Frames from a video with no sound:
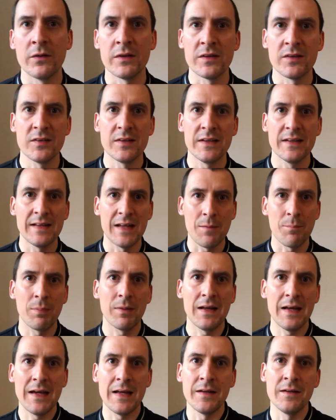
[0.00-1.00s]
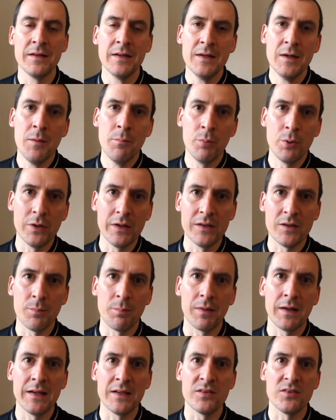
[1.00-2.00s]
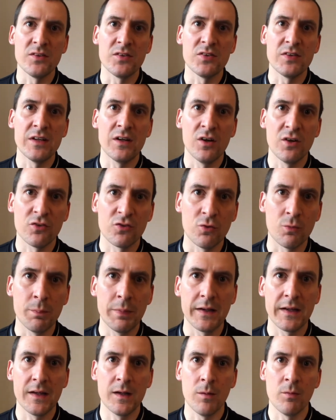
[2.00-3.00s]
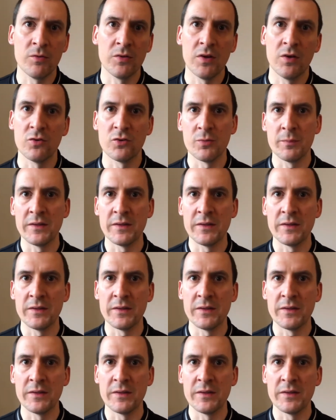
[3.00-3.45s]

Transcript: You're seeing that plan put into place, and you're seeing Arsenal picking up results.